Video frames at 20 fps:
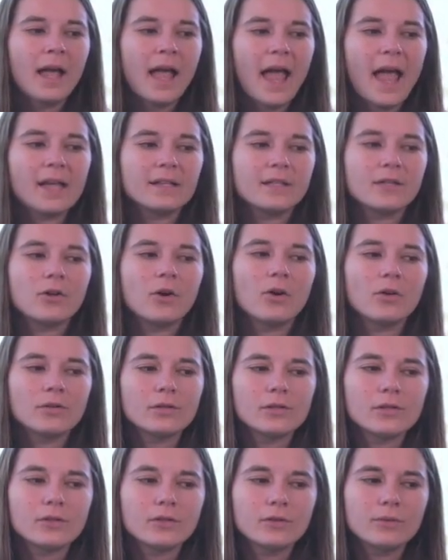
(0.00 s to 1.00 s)
it
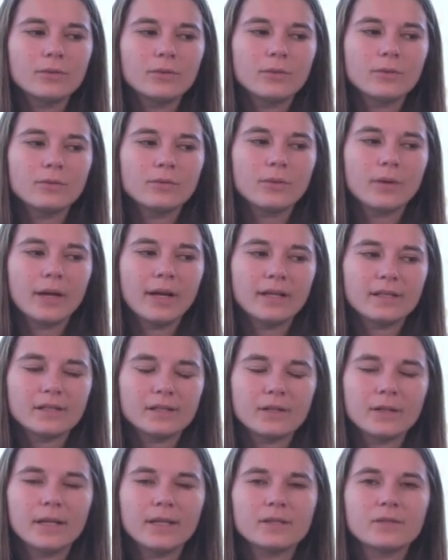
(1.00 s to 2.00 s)
also
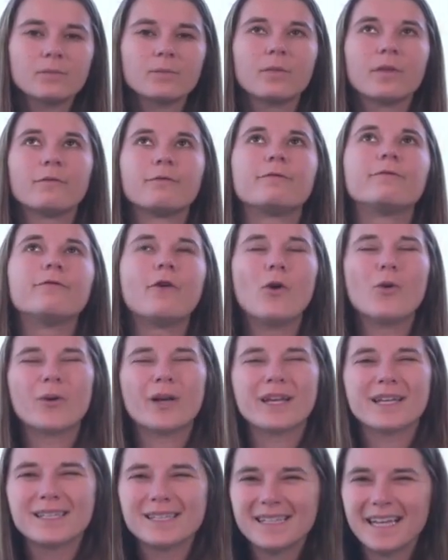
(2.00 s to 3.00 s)
is the
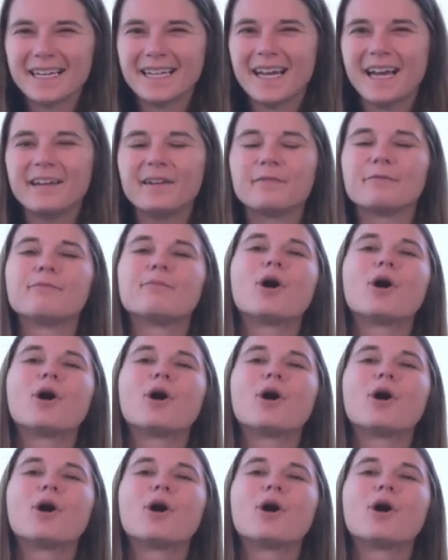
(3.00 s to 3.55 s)
focus and kind of